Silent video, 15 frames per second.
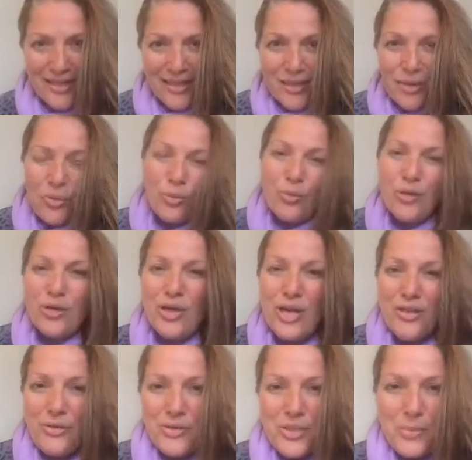Or
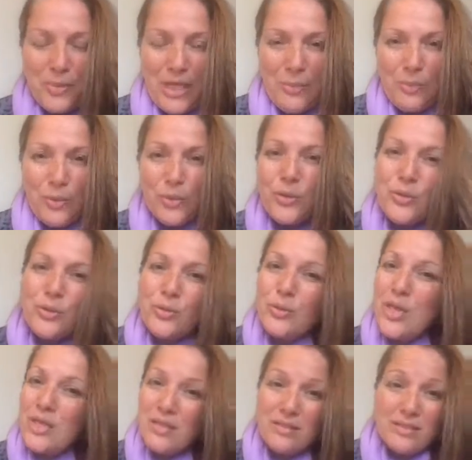there's the people who
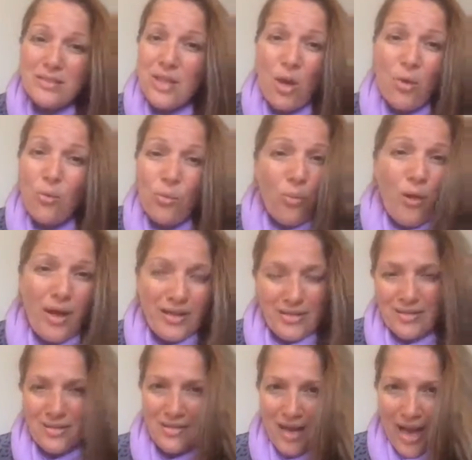don't want to
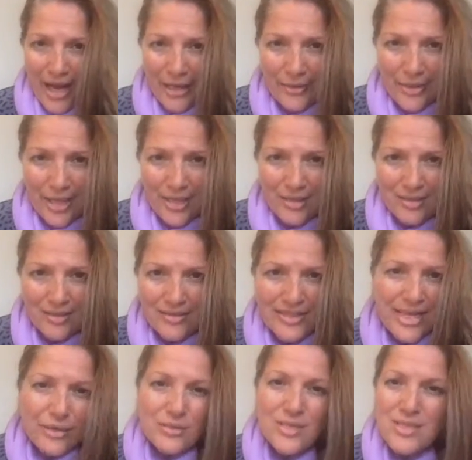desire it.
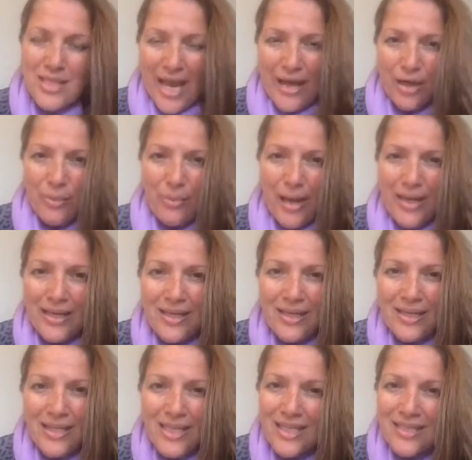Their desire
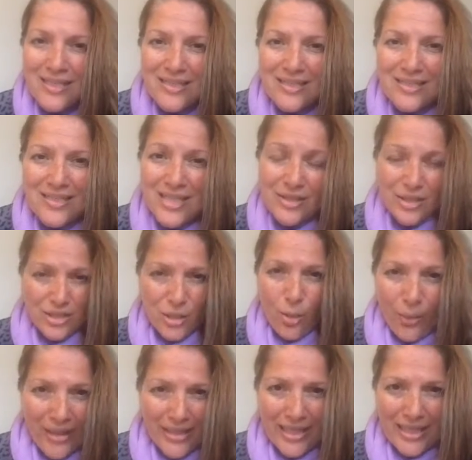button is in the
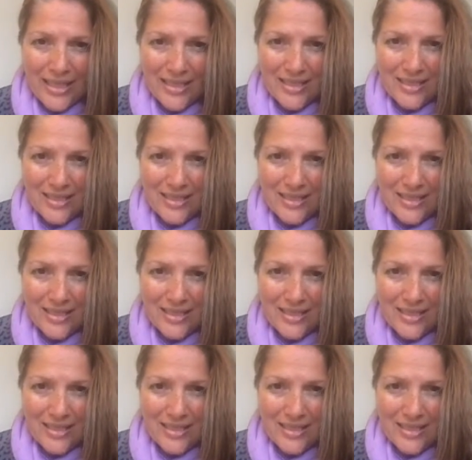toilet.